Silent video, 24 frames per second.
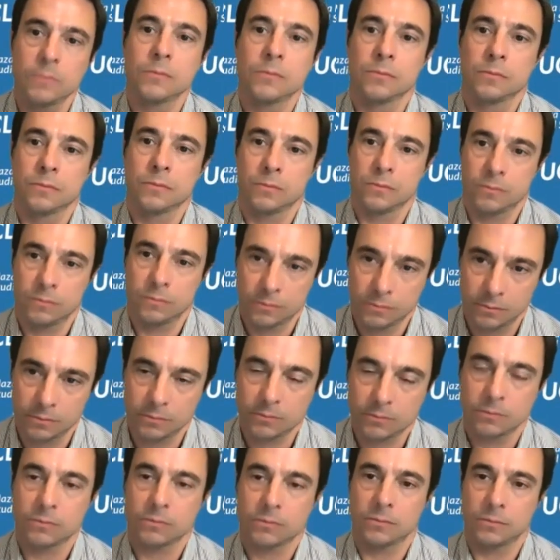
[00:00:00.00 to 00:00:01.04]

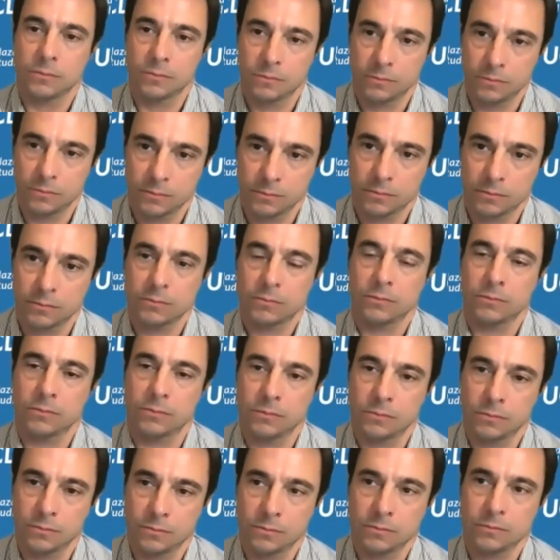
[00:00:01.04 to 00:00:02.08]

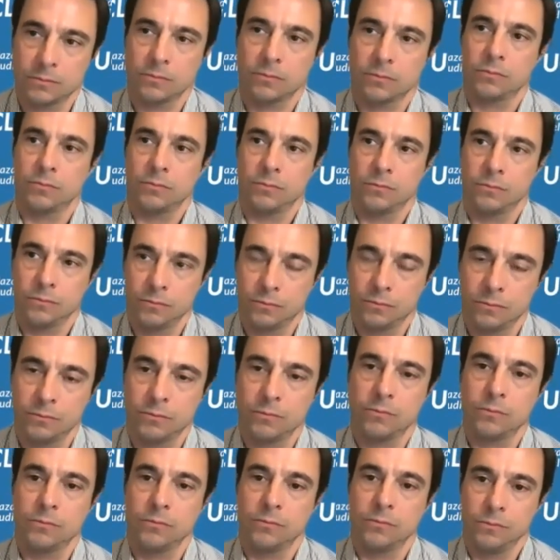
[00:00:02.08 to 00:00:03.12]

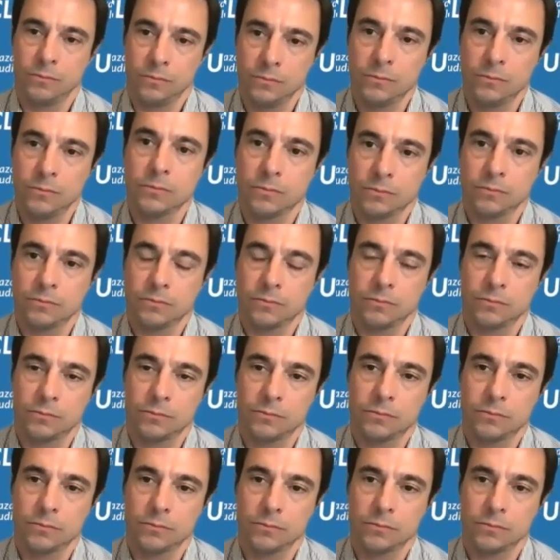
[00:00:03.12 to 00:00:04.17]

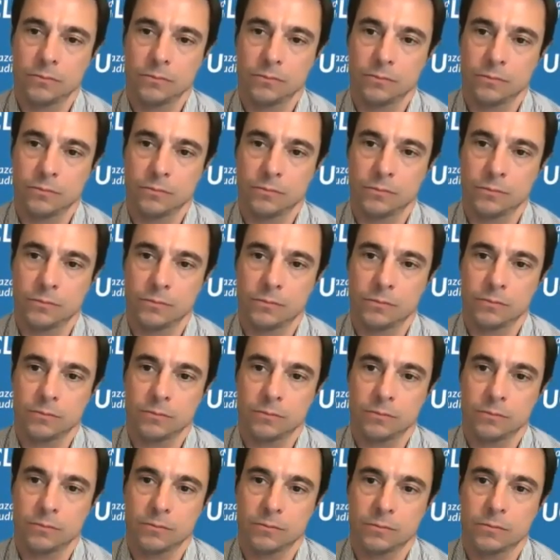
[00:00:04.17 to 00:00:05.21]

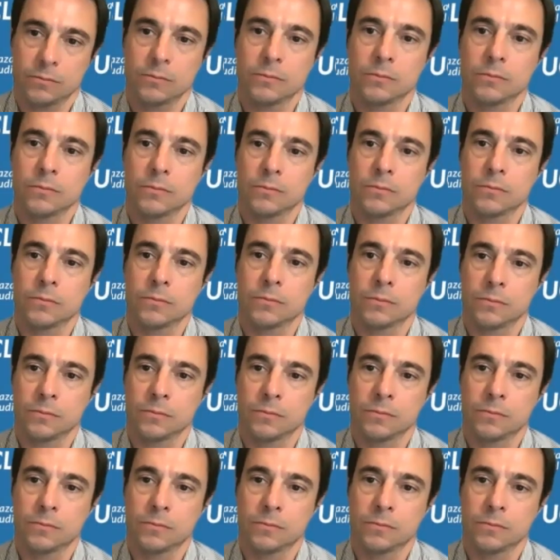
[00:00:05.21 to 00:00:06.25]

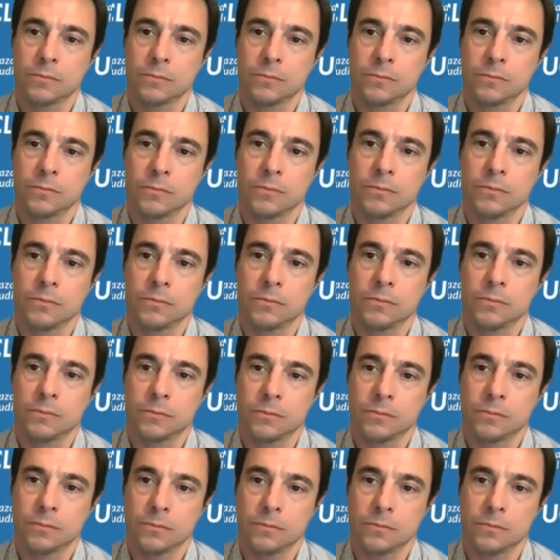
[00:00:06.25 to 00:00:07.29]

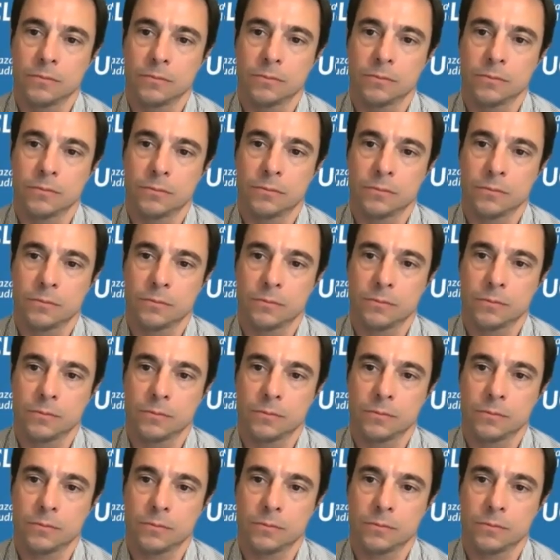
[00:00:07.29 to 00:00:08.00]
[no speech]